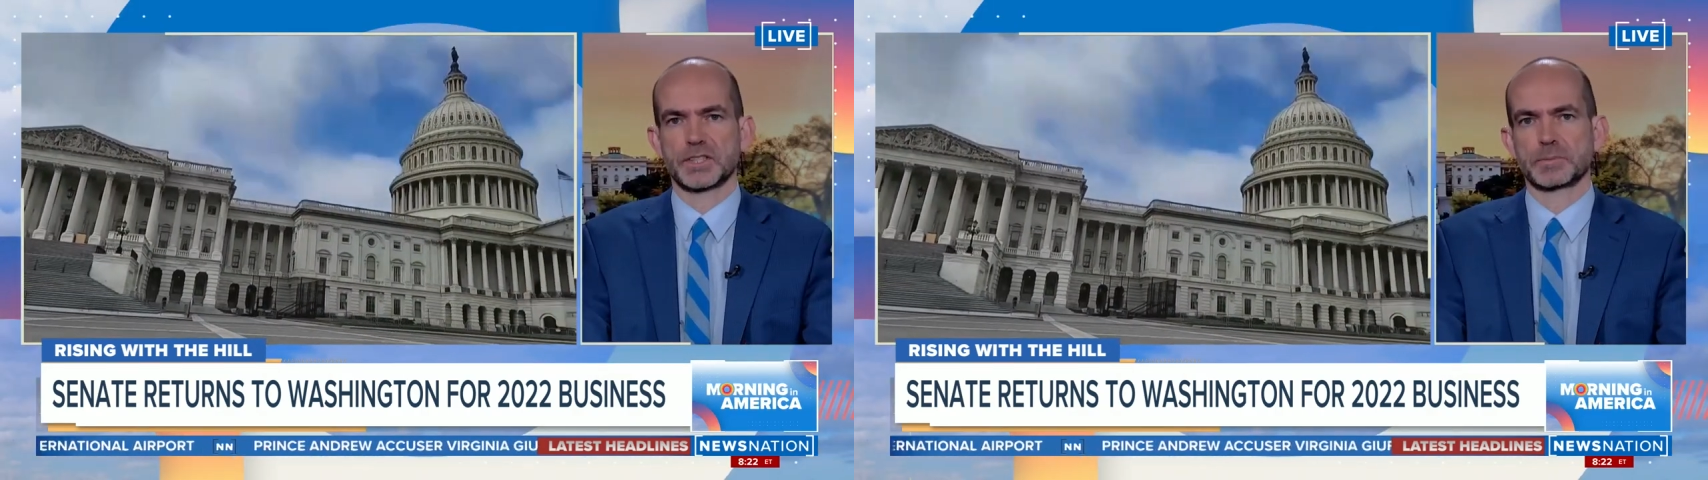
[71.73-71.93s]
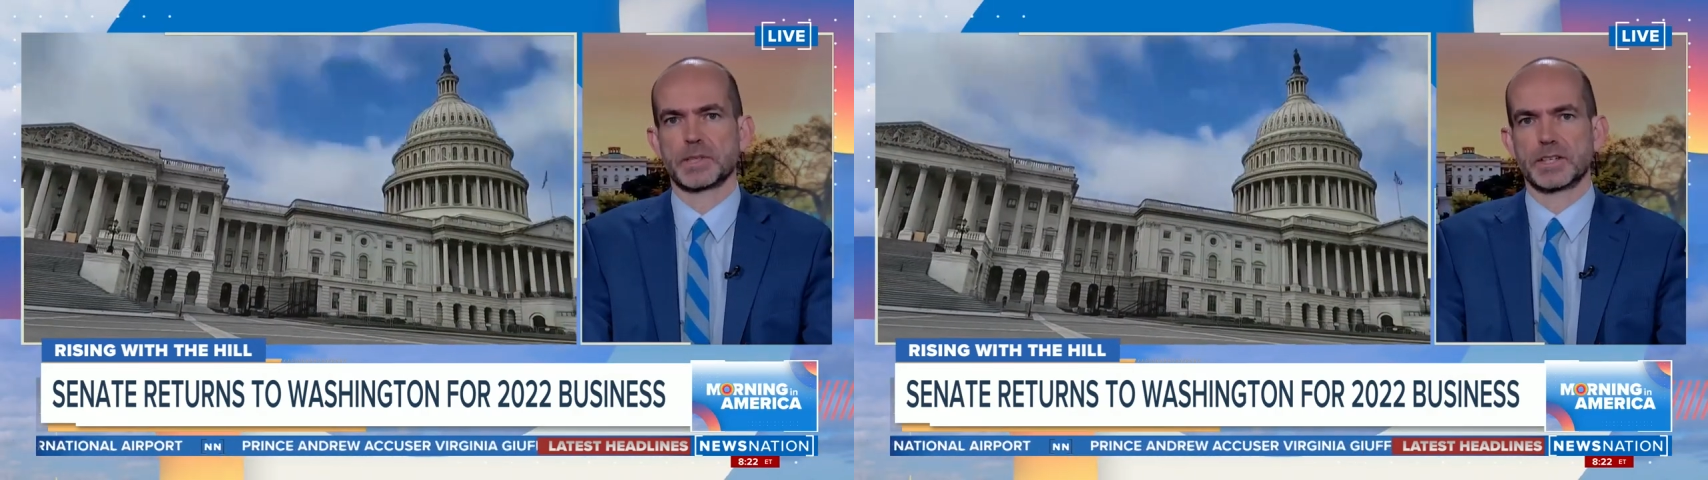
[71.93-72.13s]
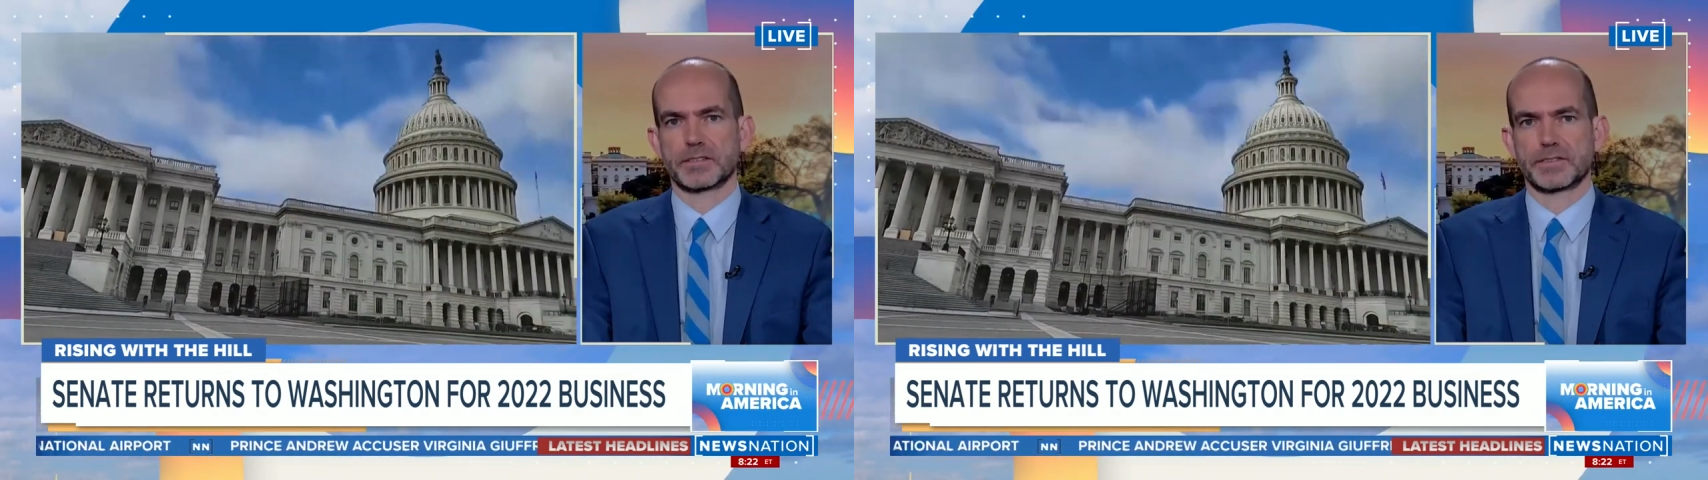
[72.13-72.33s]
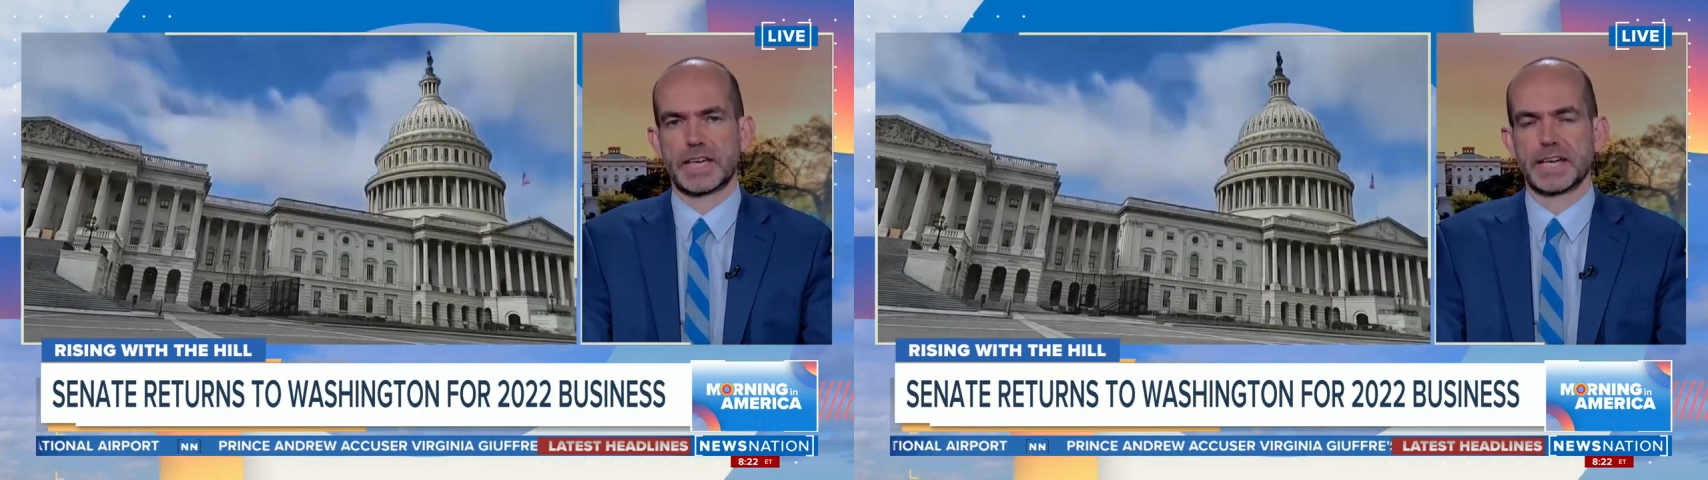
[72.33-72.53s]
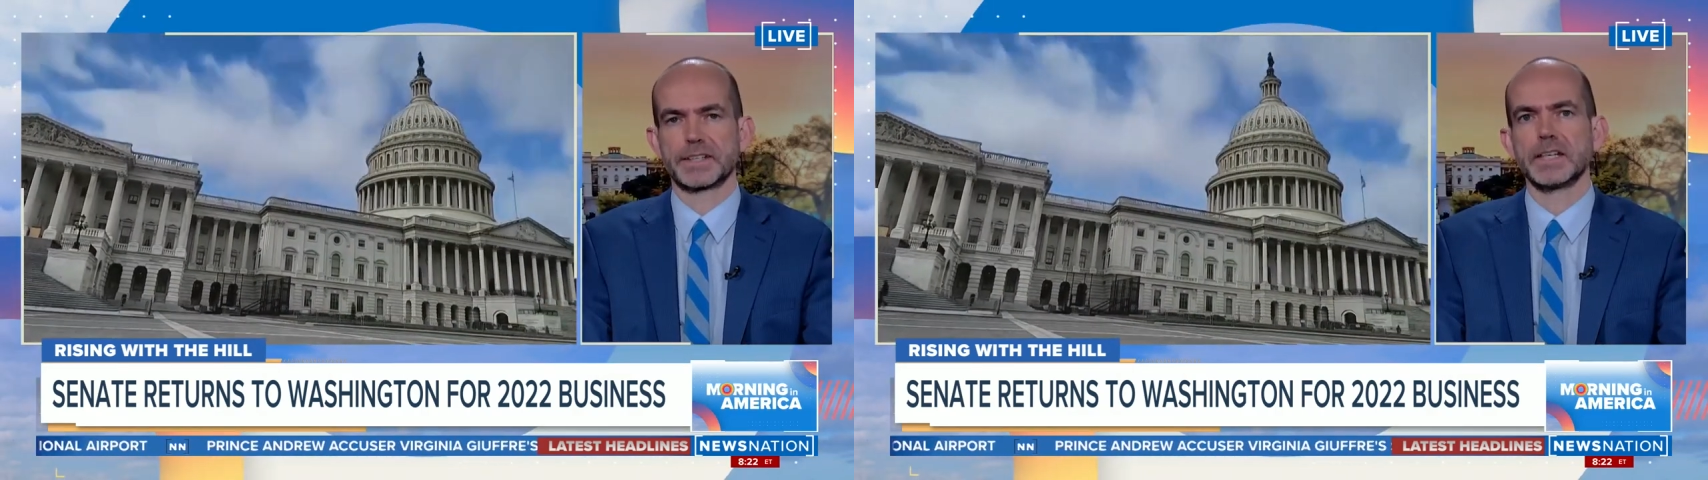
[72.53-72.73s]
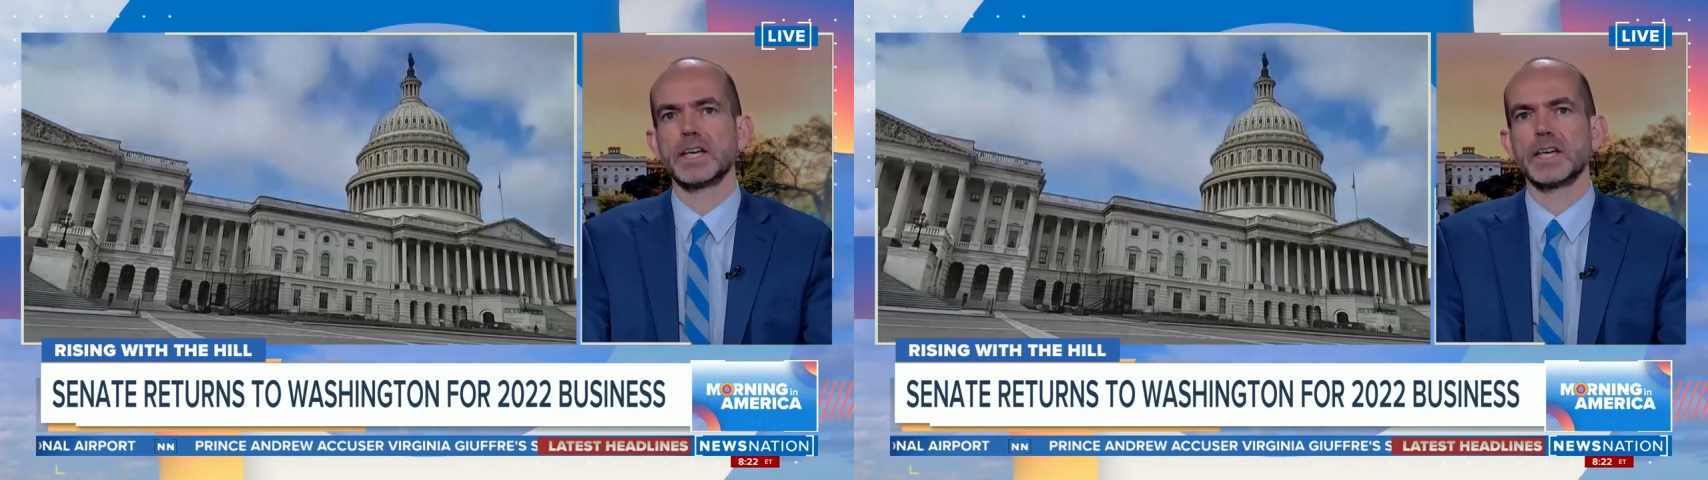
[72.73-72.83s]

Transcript: is part of that.